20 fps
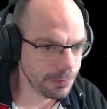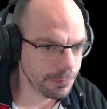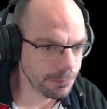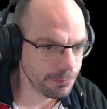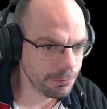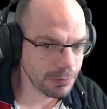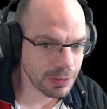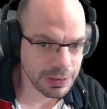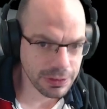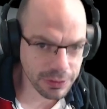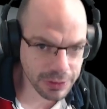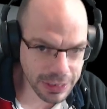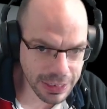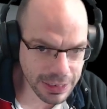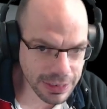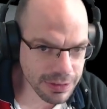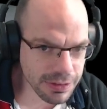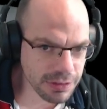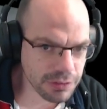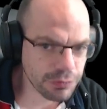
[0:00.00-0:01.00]
When the
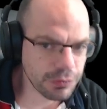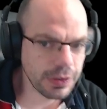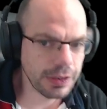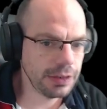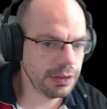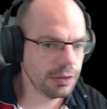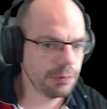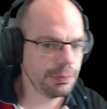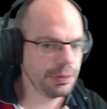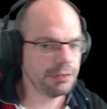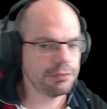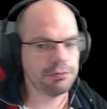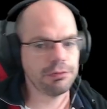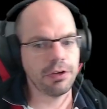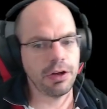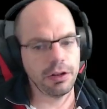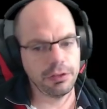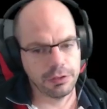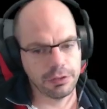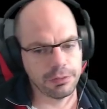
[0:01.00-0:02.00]
king is feeling a bit
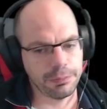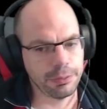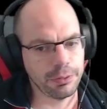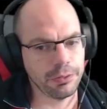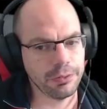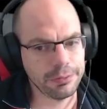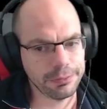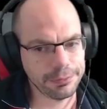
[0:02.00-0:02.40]
vulnerable.